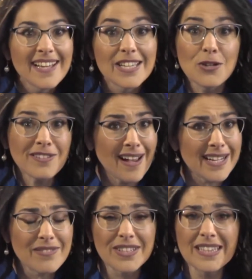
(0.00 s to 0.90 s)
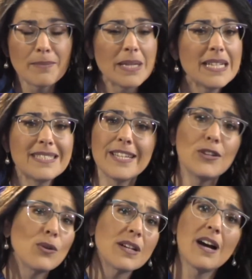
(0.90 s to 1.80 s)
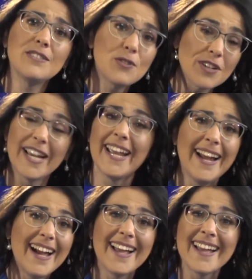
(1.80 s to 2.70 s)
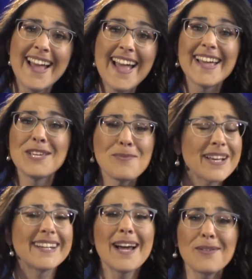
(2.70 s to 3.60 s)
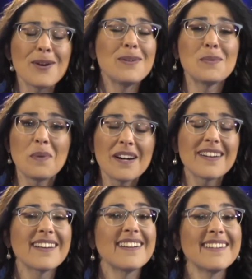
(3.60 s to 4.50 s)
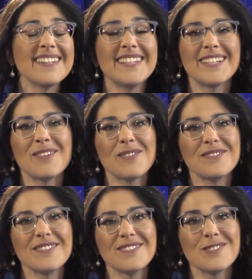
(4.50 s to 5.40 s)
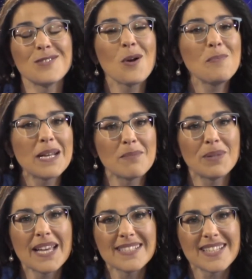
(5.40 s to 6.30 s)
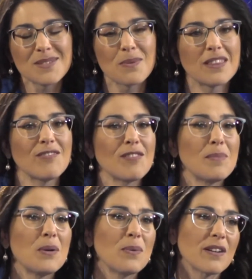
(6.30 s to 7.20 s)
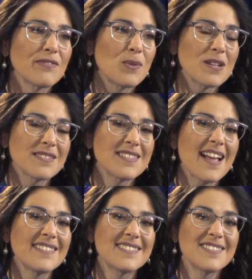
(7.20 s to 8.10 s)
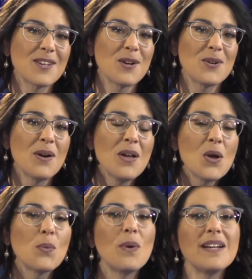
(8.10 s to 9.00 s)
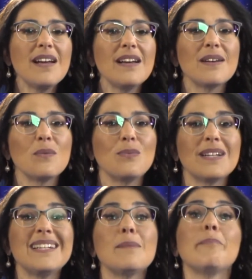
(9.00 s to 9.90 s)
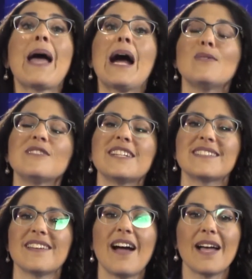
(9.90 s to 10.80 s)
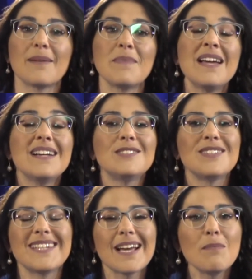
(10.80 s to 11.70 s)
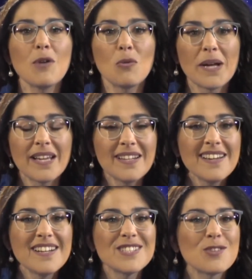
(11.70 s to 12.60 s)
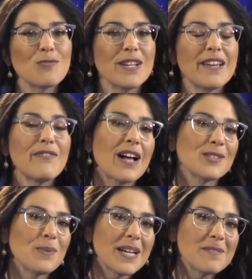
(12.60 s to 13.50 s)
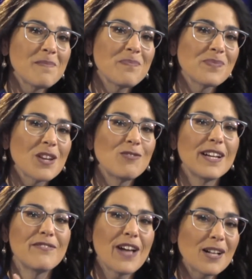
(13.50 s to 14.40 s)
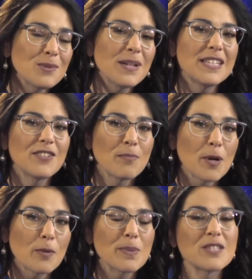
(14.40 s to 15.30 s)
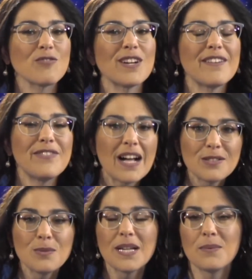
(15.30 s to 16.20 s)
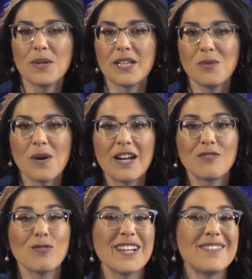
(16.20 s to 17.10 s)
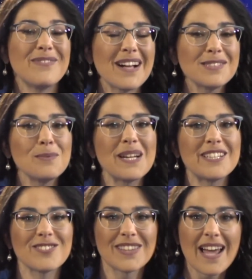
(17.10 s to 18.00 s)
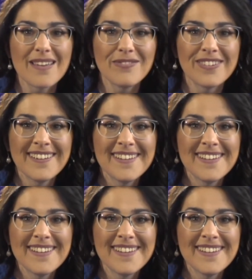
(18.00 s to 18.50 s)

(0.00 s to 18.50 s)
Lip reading: you're not even limited to your country. You can now go and work, so many places with the remote workforce. And so what an empowering time to take a moment to reevaluate. Reevaluate your purpose, reevaluate what you want, reevaluate your life.